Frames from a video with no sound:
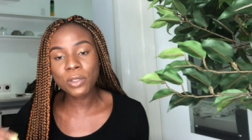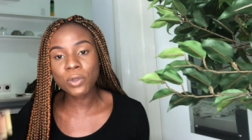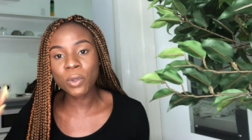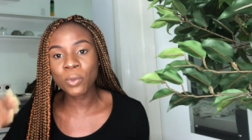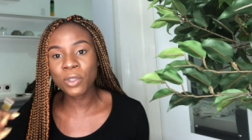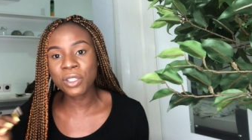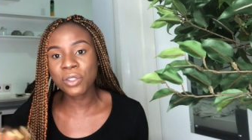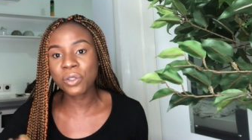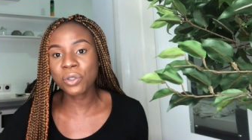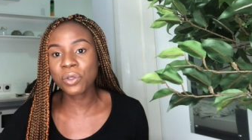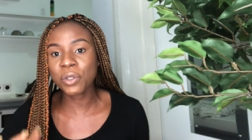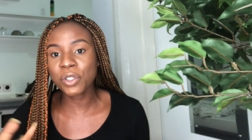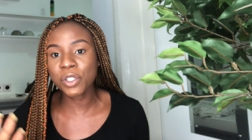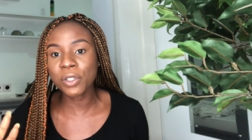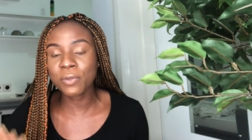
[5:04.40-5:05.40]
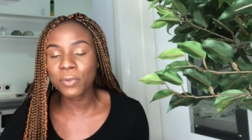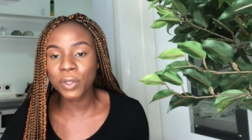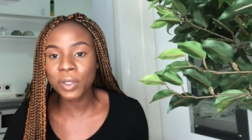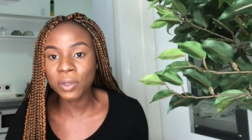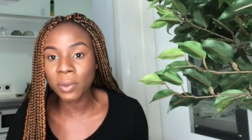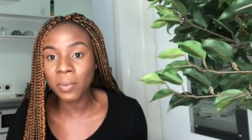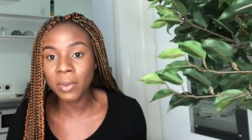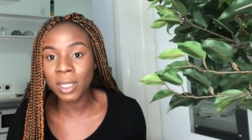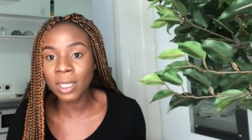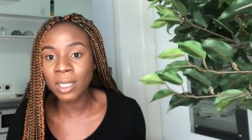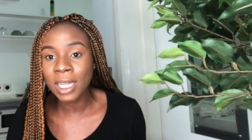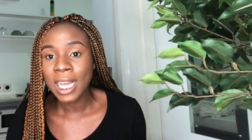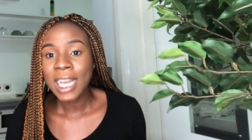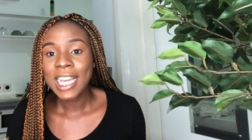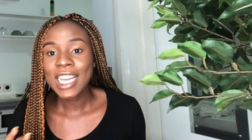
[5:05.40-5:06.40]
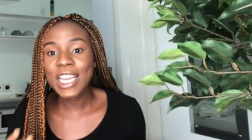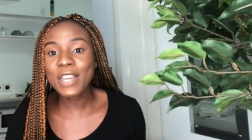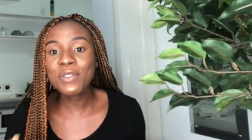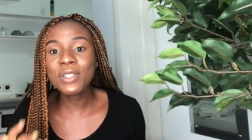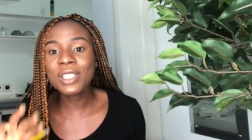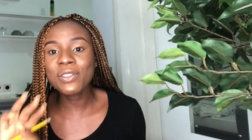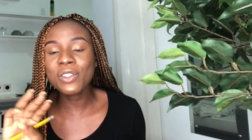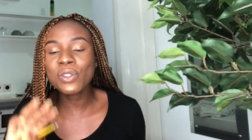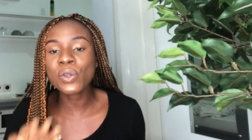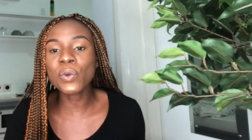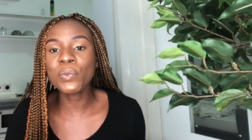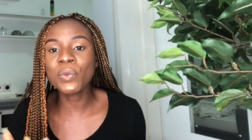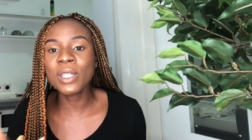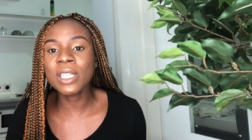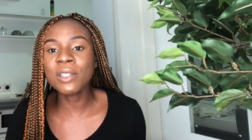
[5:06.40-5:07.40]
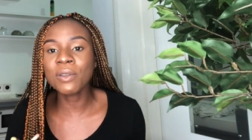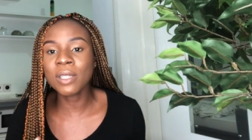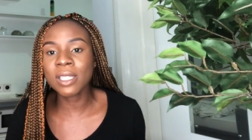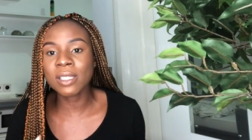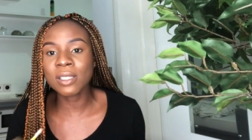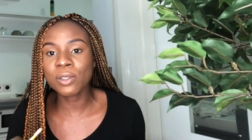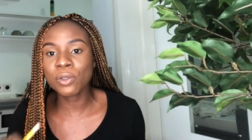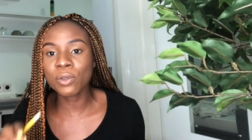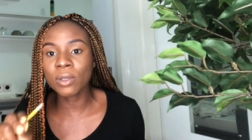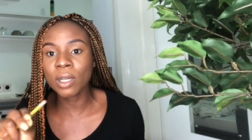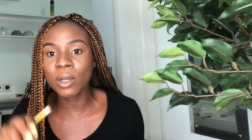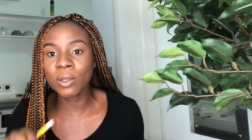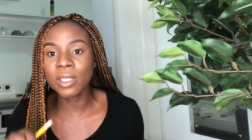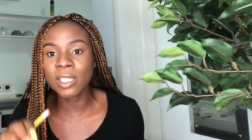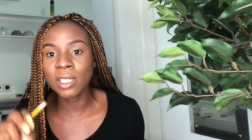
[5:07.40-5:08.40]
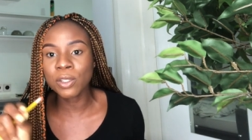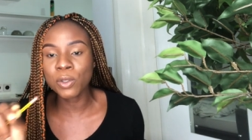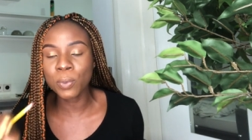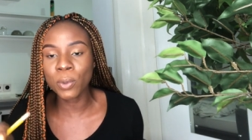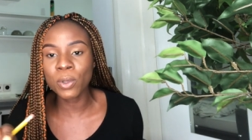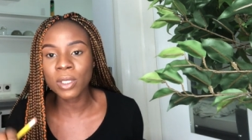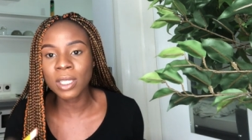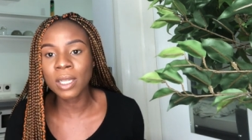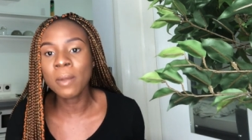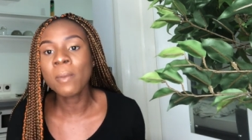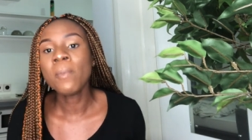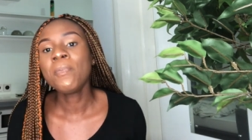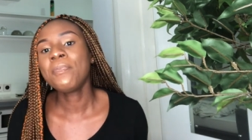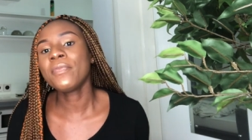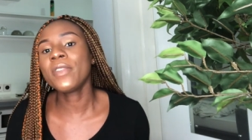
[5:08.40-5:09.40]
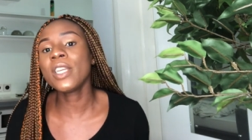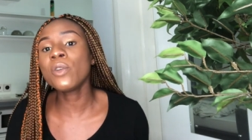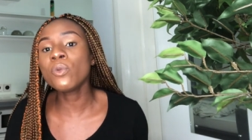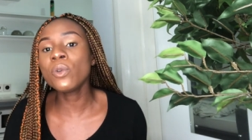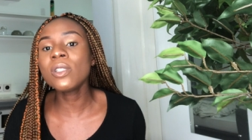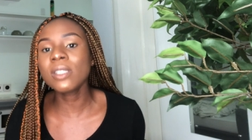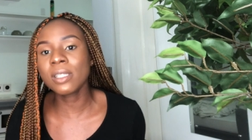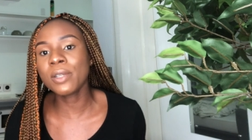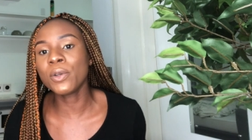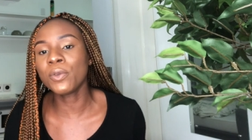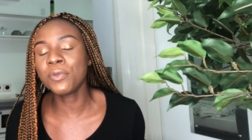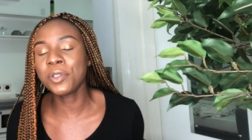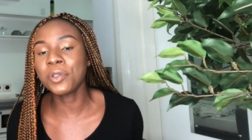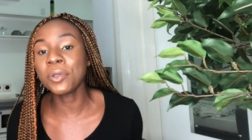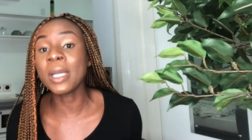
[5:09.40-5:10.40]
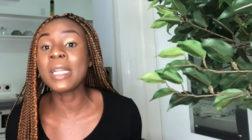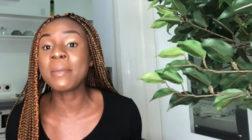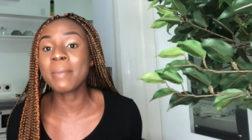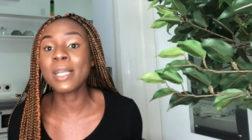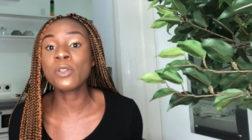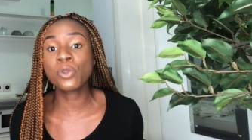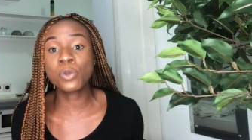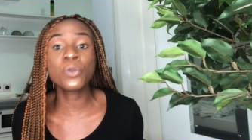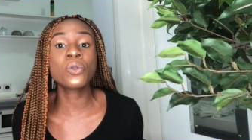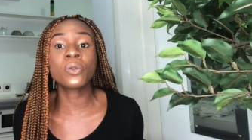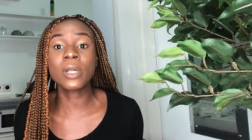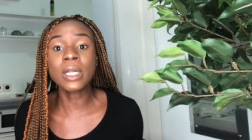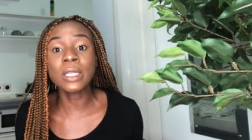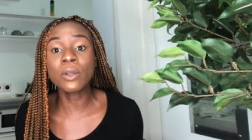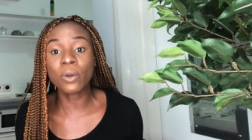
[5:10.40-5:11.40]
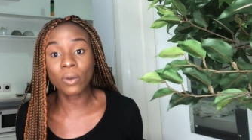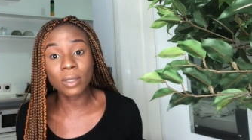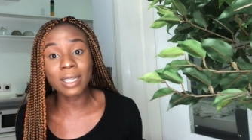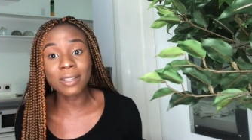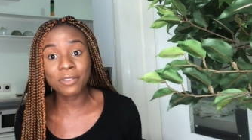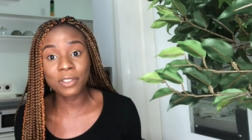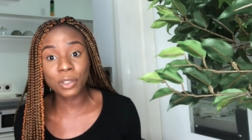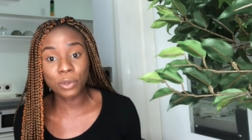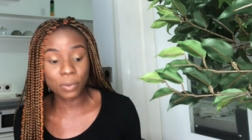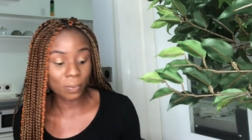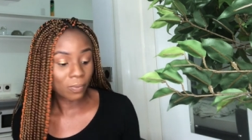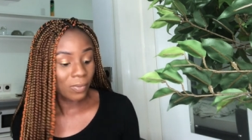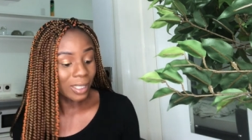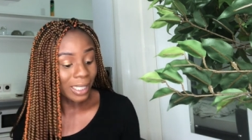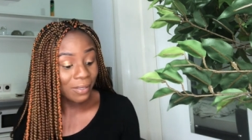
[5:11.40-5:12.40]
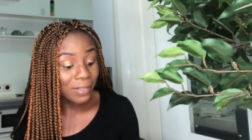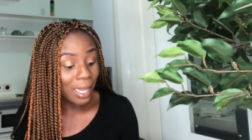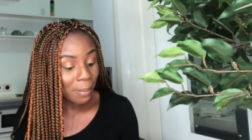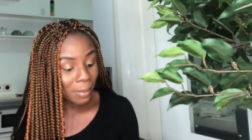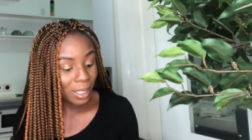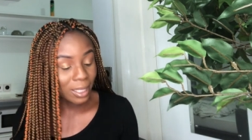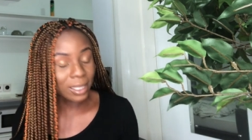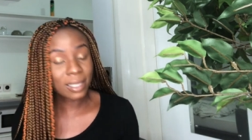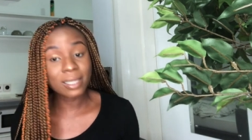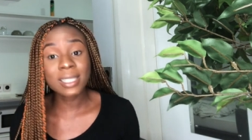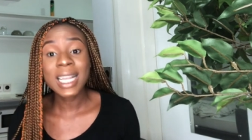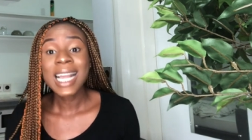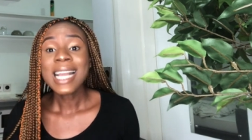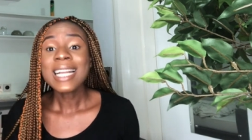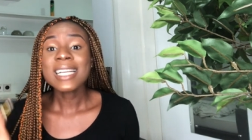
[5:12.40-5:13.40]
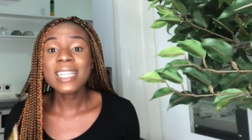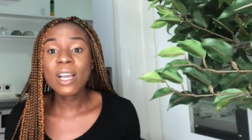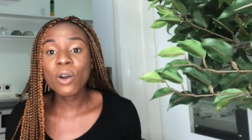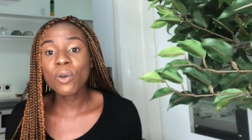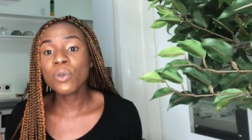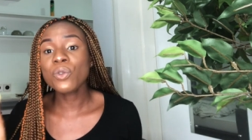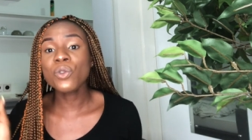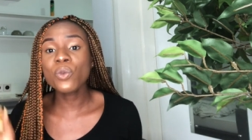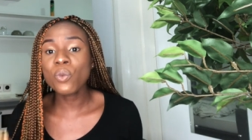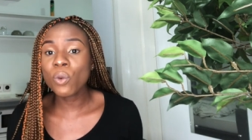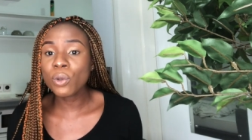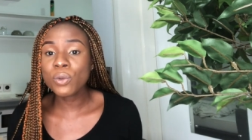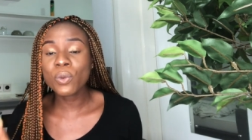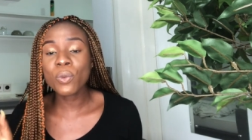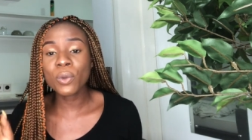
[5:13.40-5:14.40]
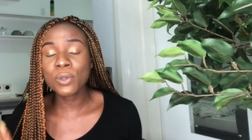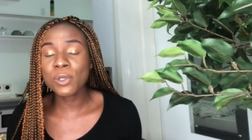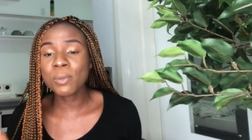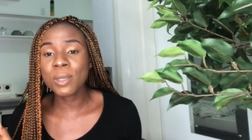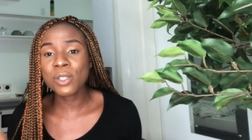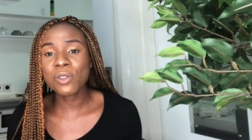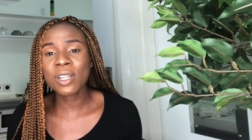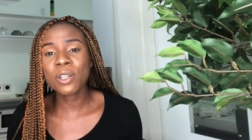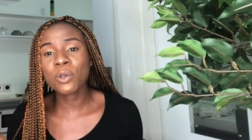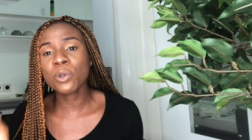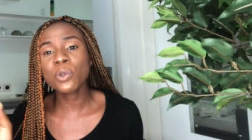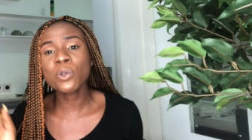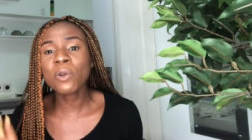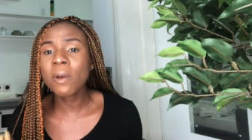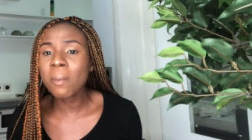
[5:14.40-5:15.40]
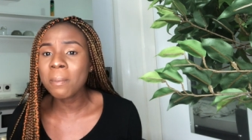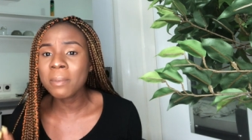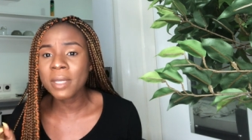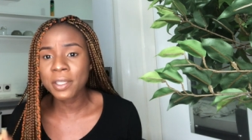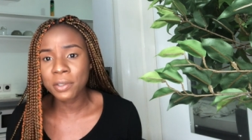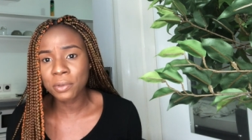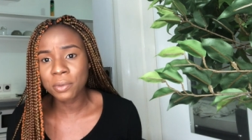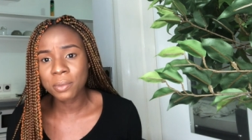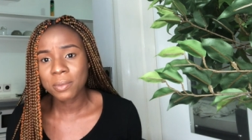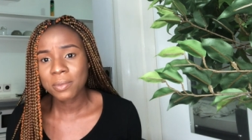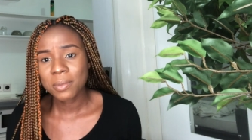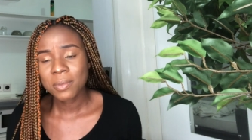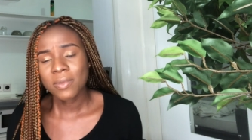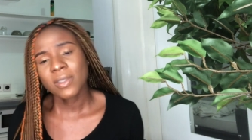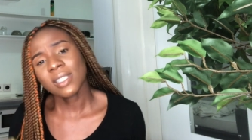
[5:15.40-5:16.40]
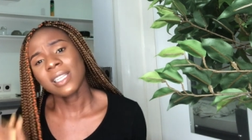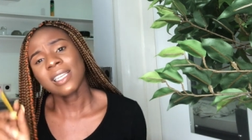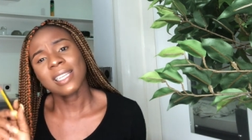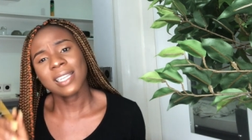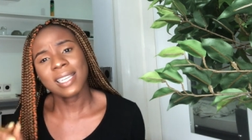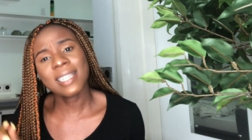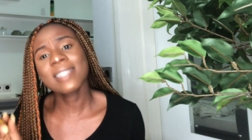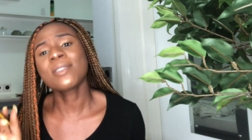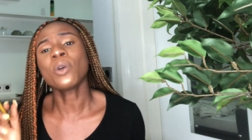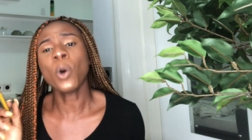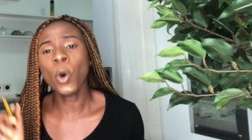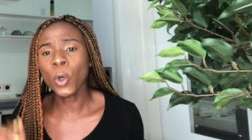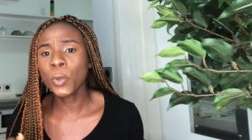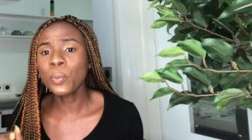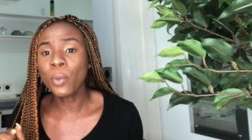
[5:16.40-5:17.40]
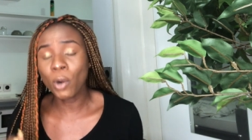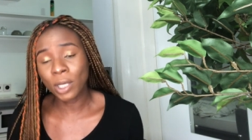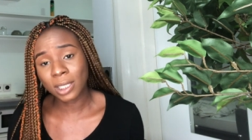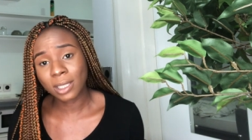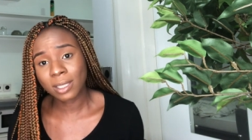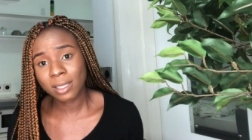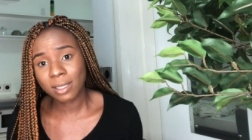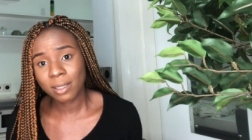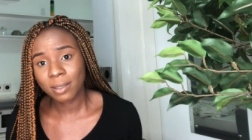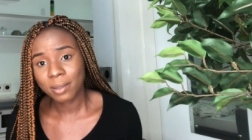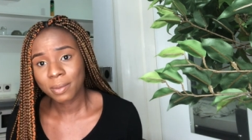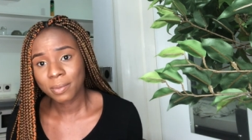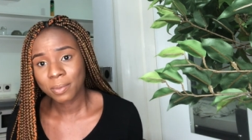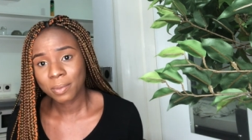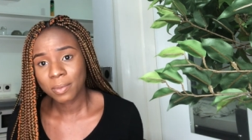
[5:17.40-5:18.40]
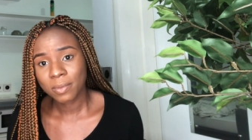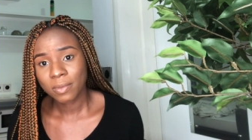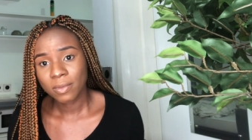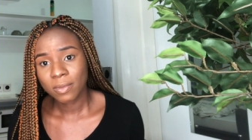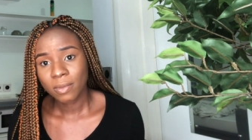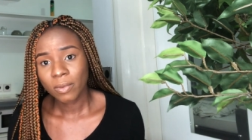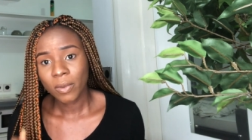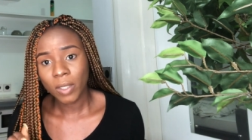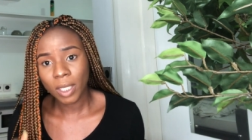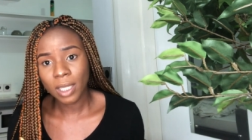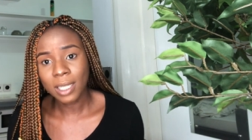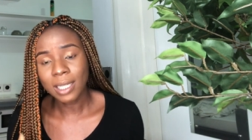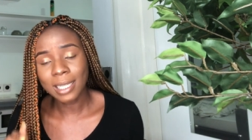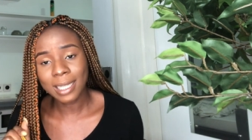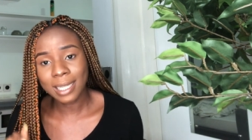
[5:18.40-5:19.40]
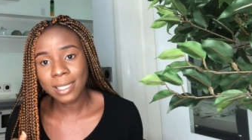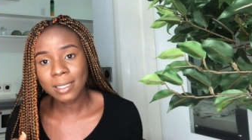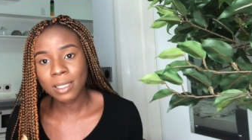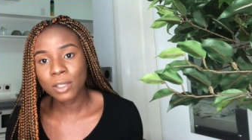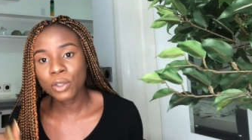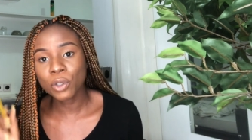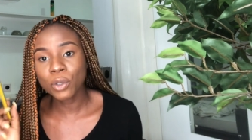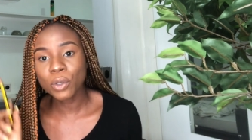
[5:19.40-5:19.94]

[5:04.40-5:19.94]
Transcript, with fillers: someone is searching for something even if it's not really relating to the content you posted they would see your video and they might choose to click on that video if that makes sense now you want to want to make sure that your thumbnail is on point okay like i said your